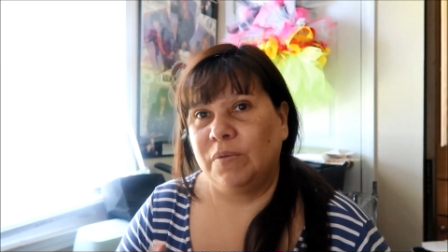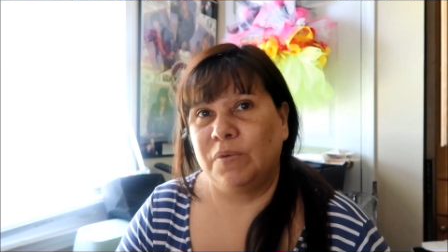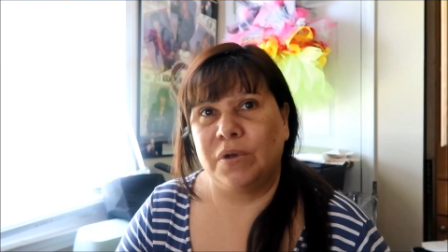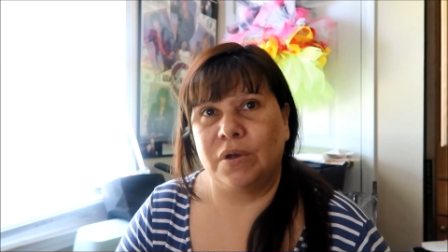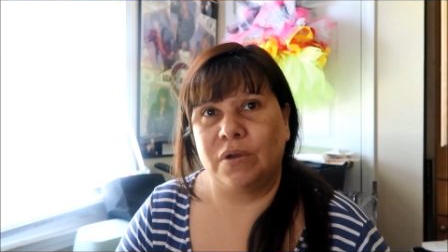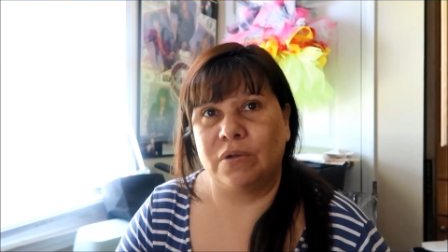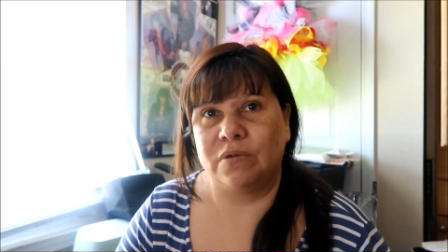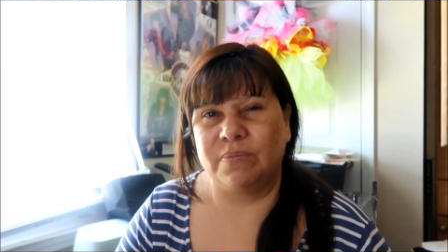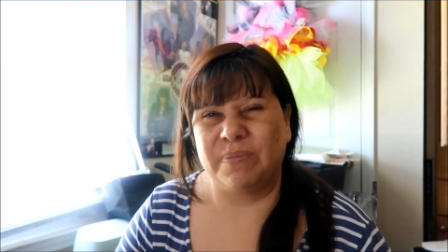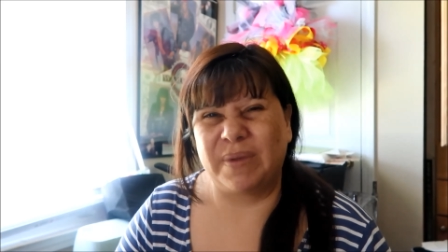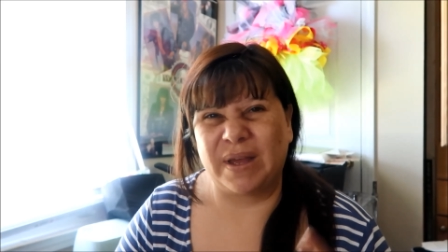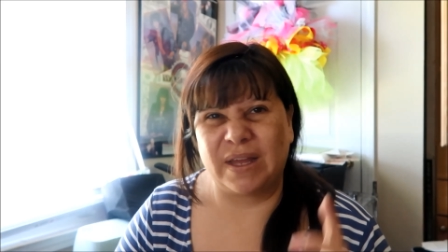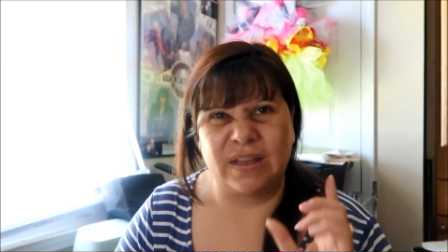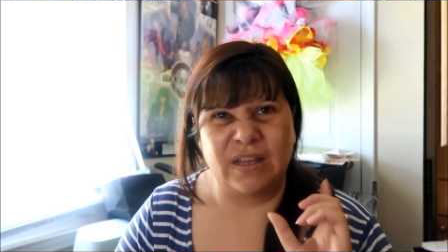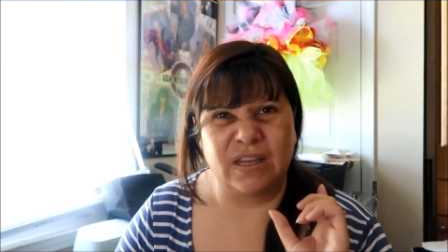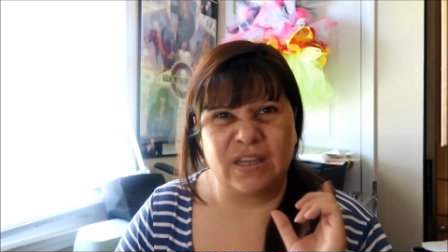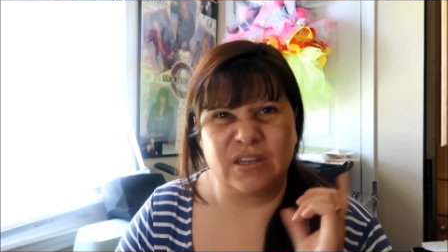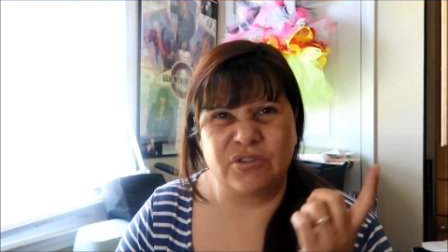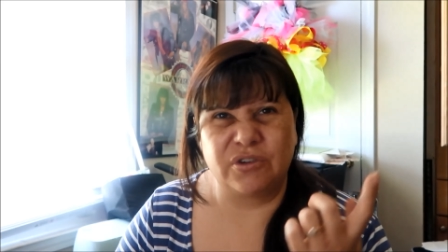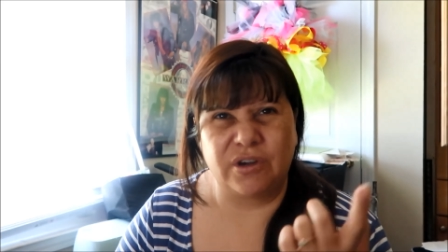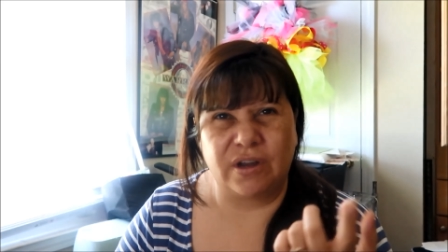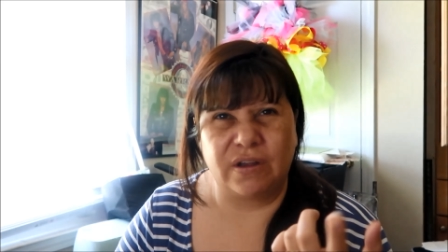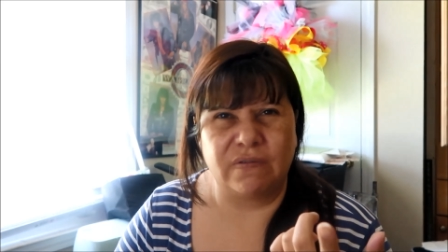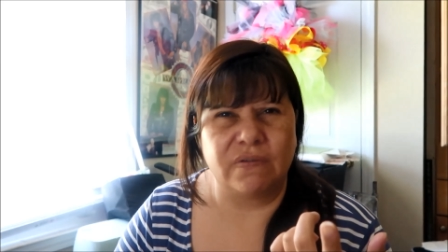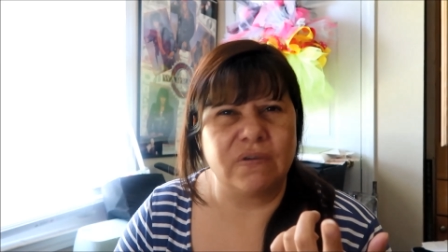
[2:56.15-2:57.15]
We don't buy like
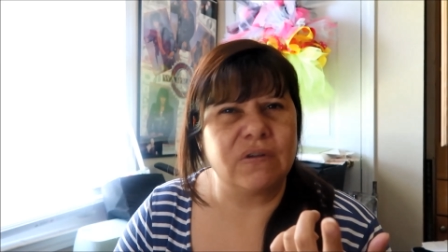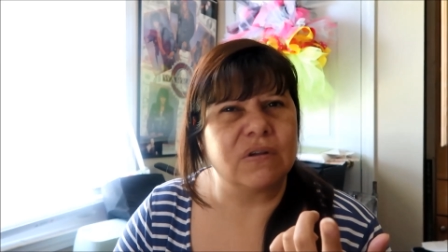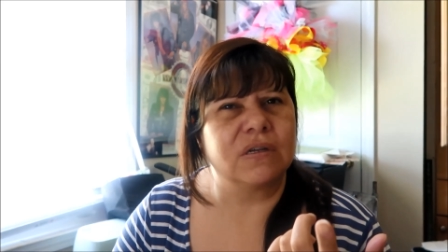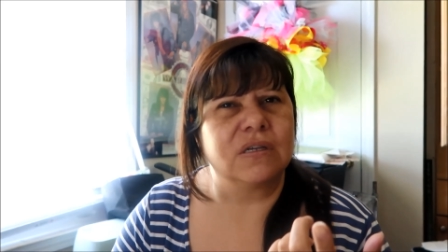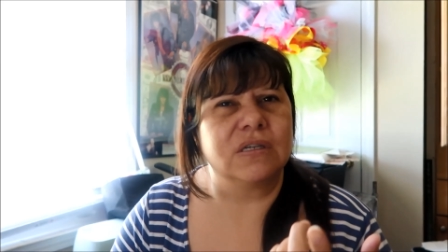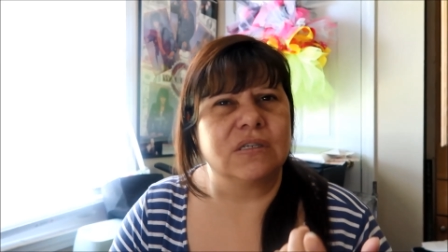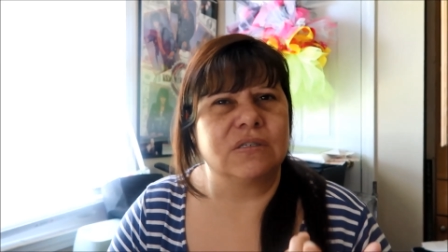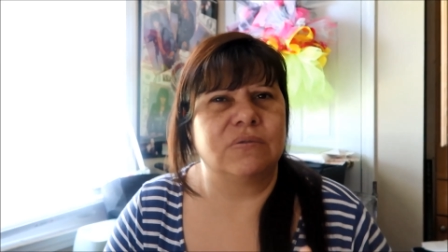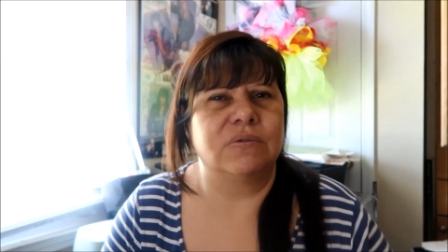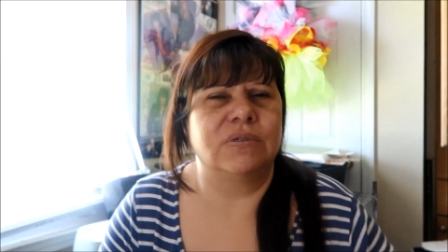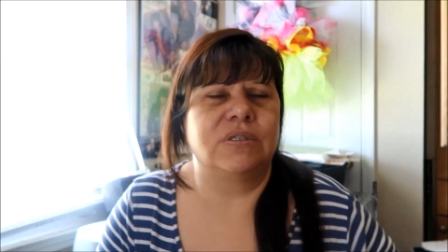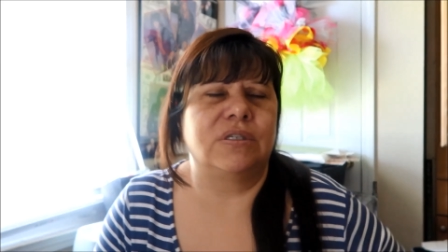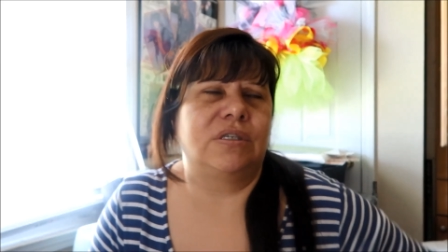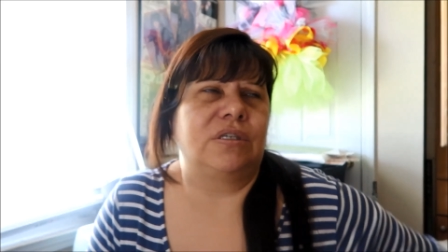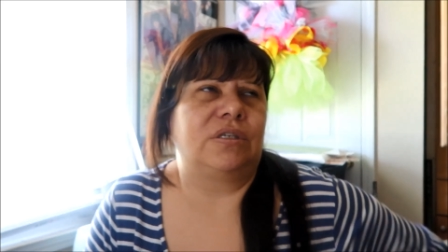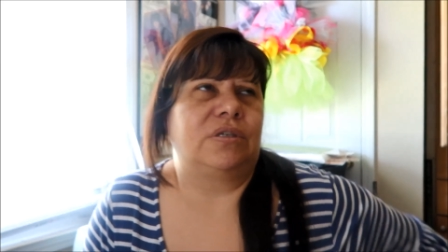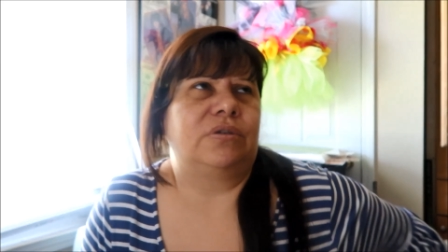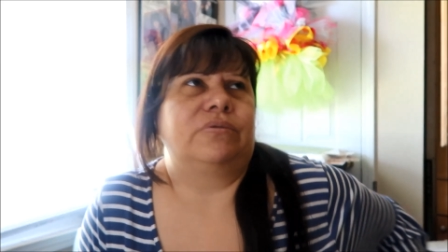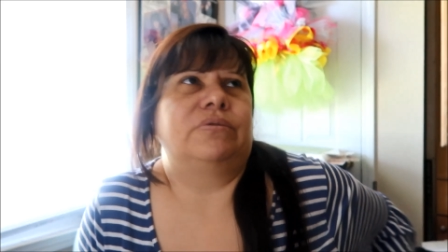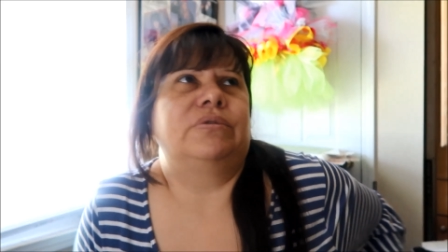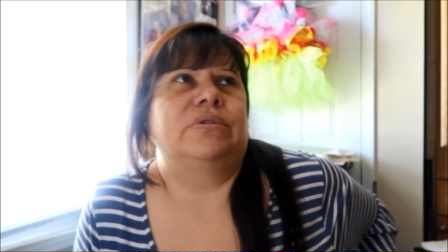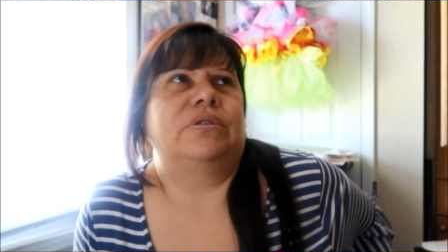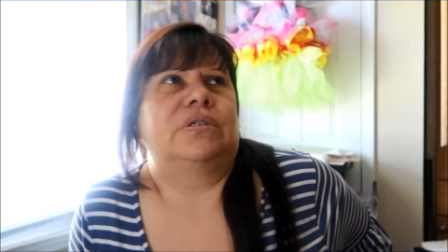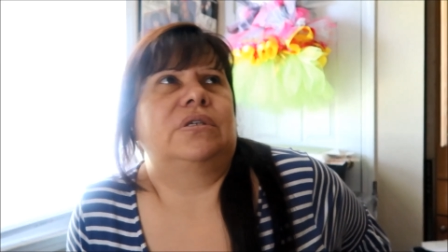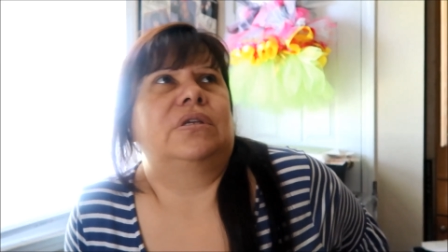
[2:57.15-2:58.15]
travel because what's the
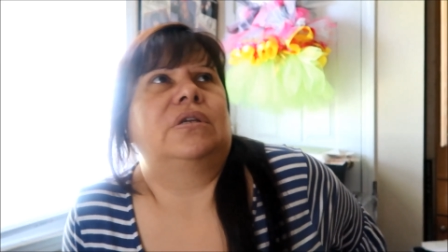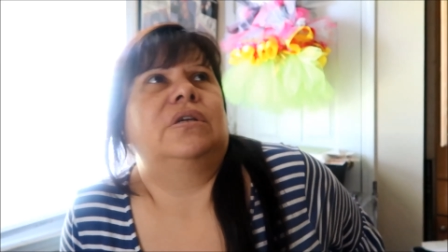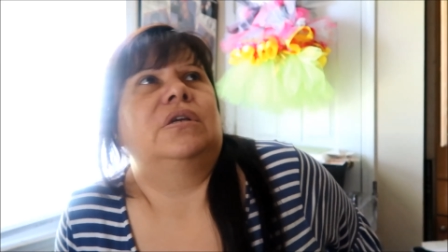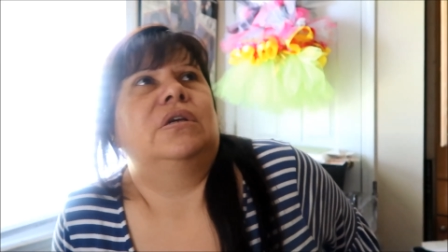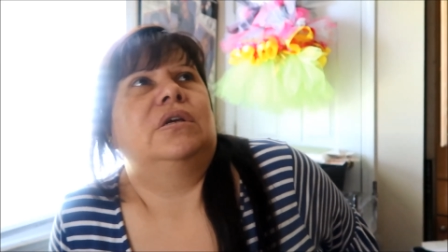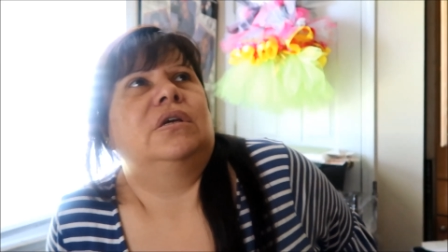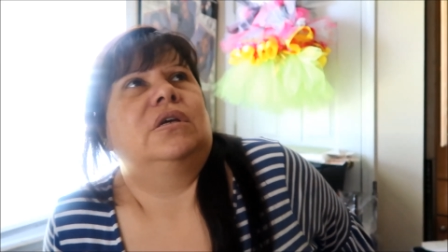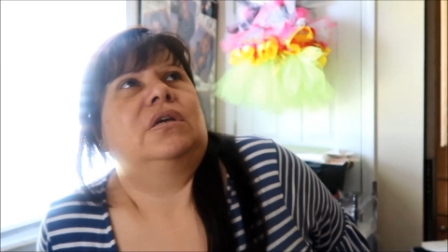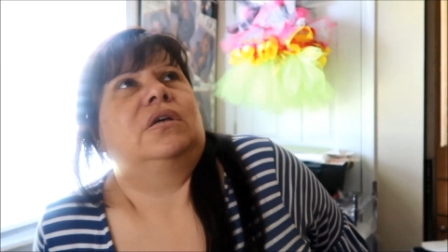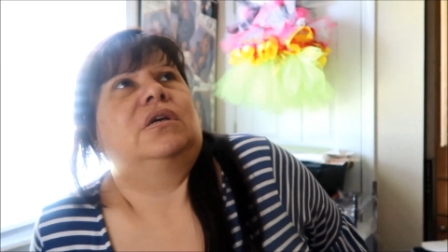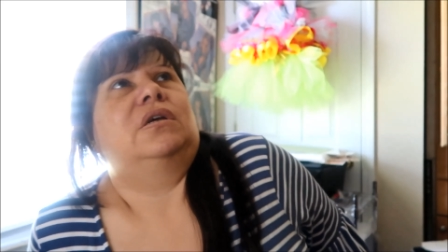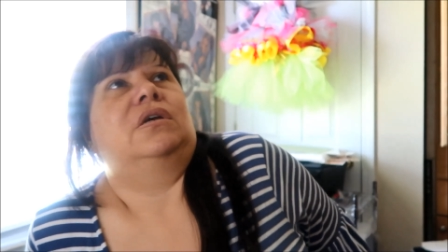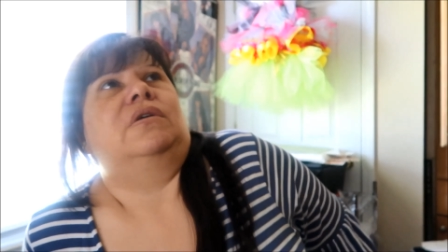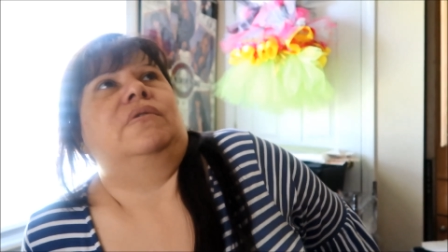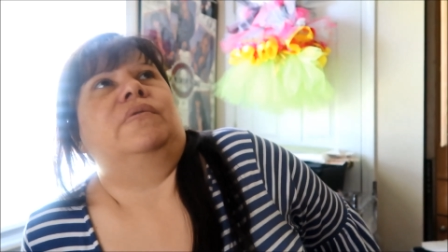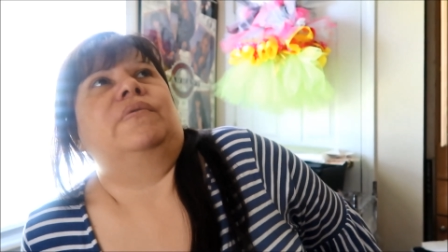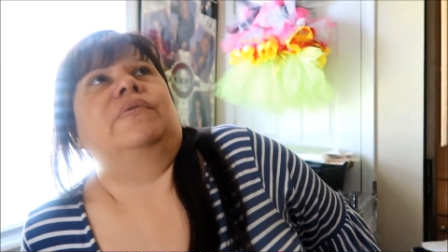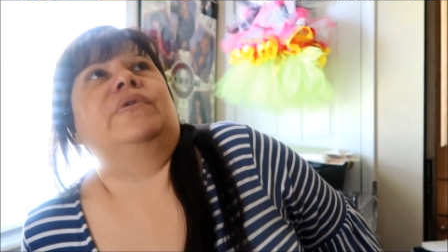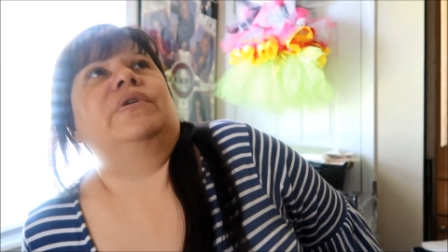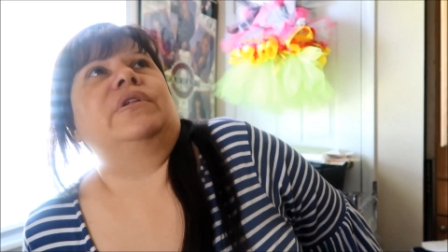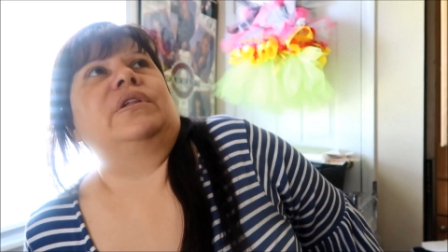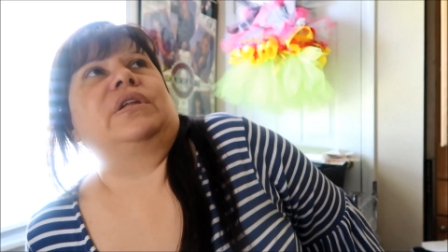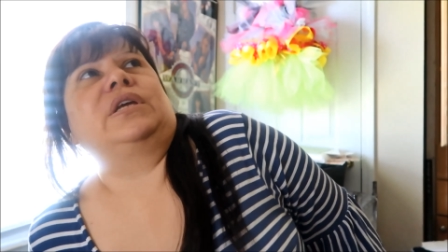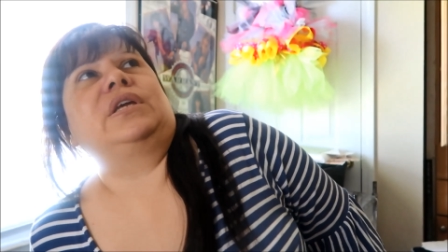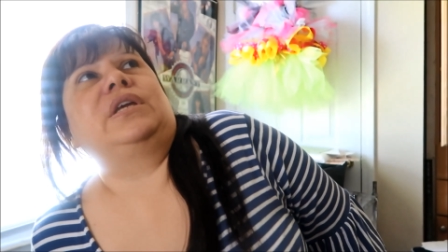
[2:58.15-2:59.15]
use
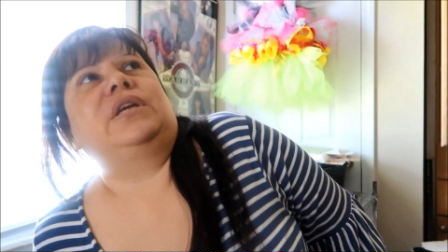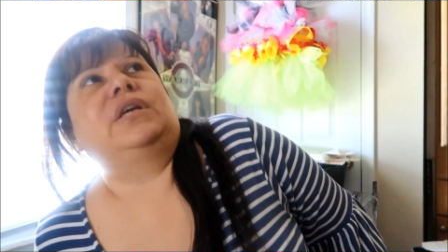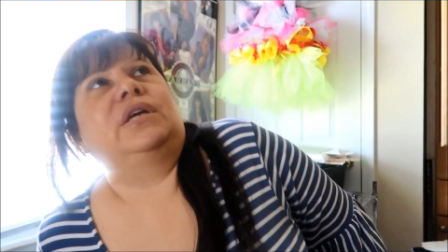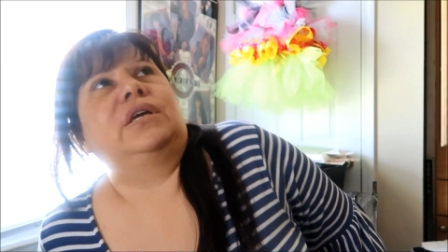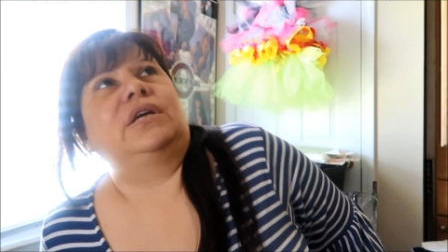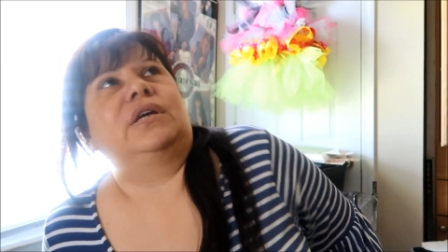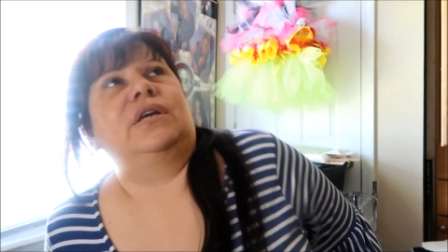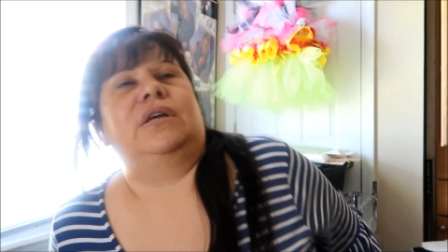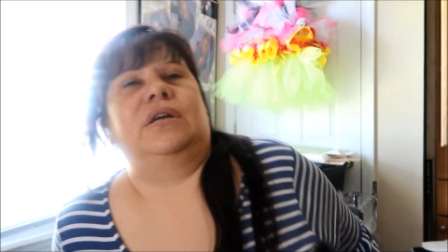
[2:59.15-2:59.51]
really?